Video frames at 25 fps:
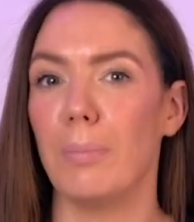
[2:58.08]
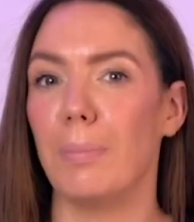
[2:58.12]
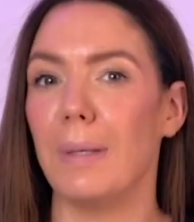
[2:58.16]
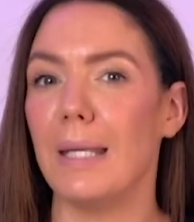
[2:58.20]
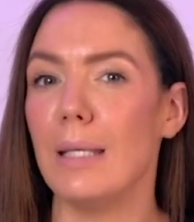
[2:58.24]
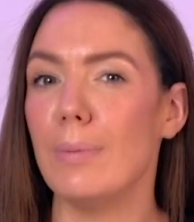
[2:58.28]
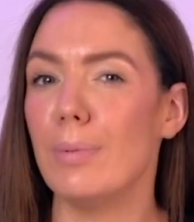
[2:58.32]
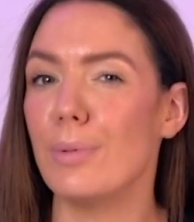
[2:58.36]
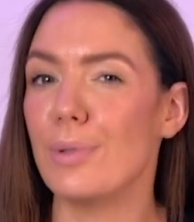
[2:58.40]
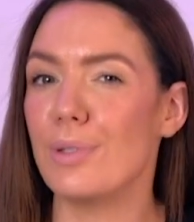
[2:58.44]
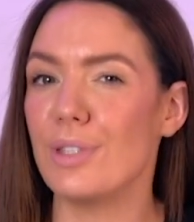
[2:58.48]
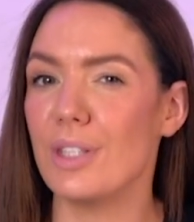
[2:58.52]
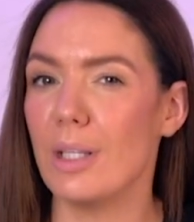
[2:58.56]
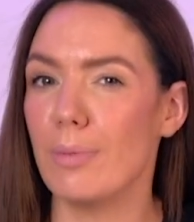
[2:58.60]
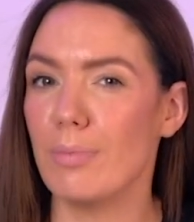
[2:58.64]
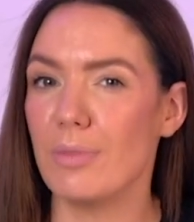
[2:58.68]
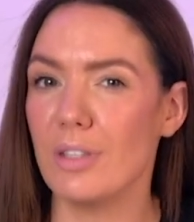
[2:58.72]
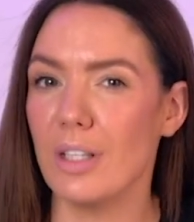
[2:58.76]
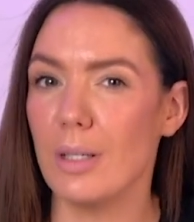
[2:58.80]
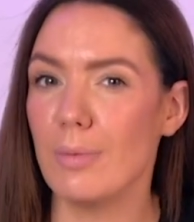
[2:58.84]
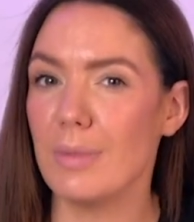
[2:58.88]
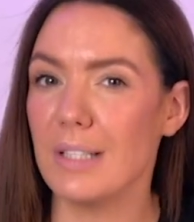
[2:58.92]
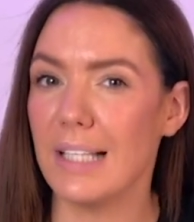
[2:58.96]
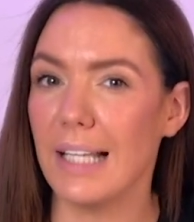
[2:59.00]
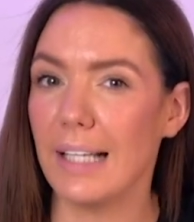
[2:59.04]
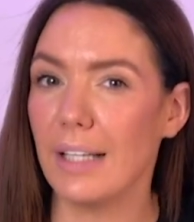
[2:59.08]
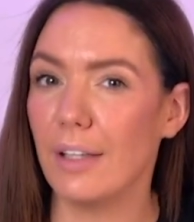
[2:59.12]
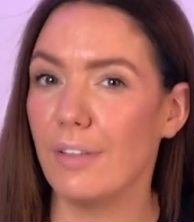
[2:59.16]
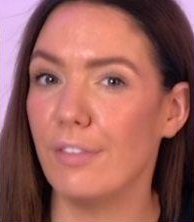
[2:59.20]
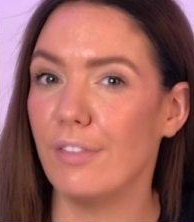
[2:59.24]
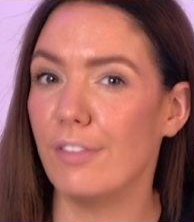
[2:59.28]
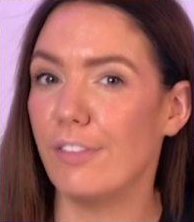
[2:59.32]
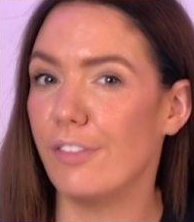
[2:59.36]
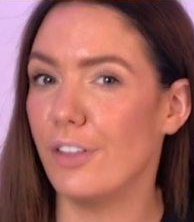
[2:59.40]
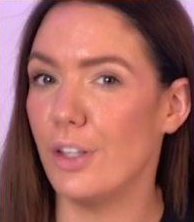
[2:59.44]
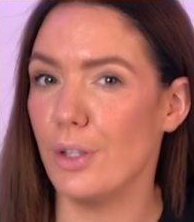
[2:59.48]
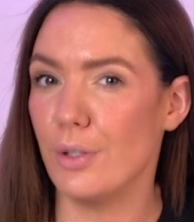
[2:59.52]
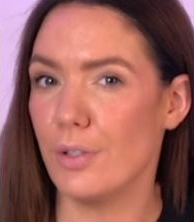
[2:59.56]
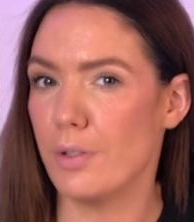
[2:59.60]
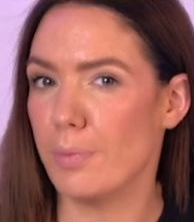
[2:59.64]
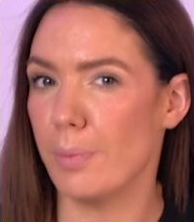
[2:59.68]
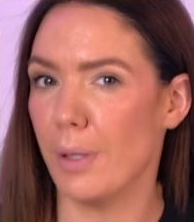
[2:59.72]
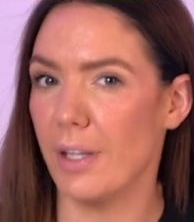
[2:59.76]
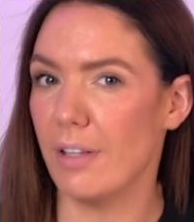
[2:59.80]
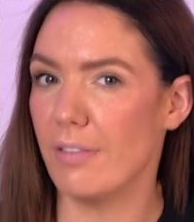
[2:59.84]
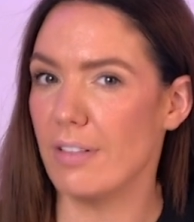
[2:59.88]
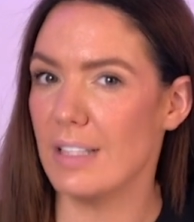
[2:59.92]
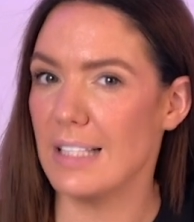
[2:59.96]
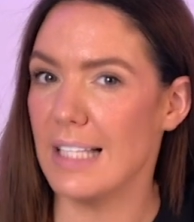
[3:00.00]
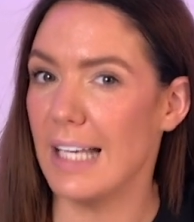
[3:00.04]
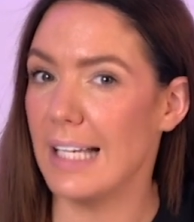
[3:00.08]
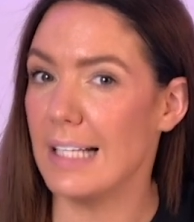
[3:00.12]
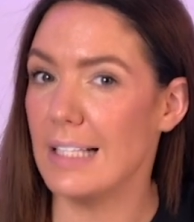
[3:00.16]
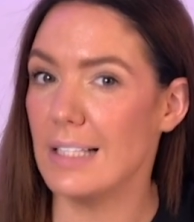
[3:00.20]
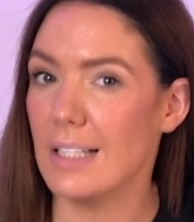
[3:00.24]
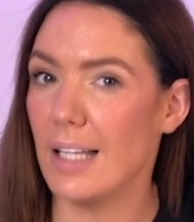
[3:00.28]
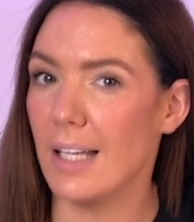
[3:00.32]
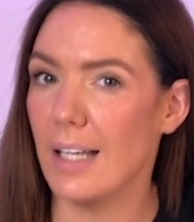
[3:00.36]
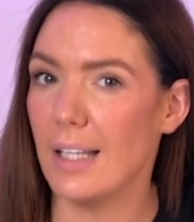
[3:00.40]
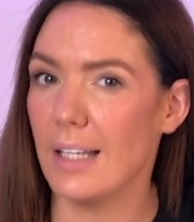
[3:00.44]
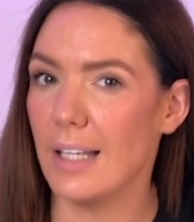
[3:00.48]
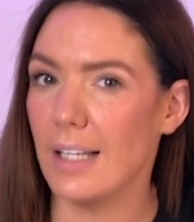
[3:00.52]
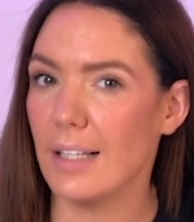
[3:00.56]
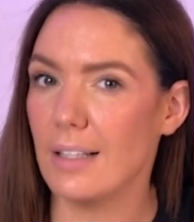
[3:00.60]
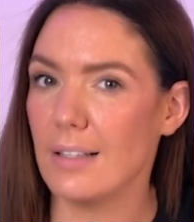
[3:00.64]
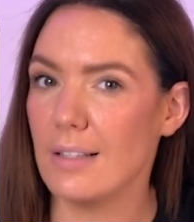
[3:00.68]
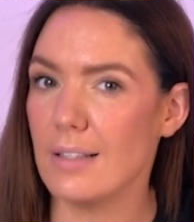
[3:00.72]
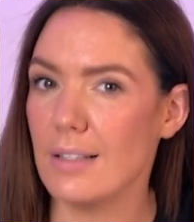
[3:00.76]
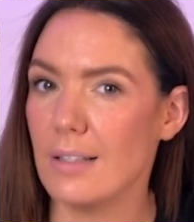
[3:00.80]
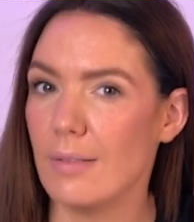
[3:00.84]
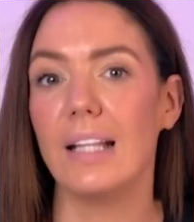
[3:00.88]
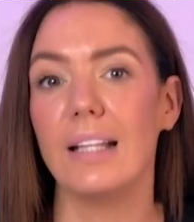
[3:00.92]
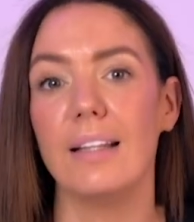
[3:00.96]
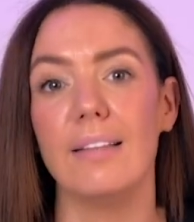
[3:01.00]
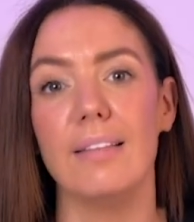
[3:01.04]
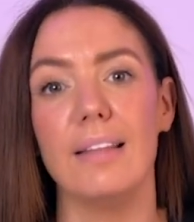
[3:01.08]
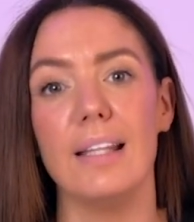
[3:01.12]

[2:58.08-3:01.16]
People sometimes get confused by the retained earnings.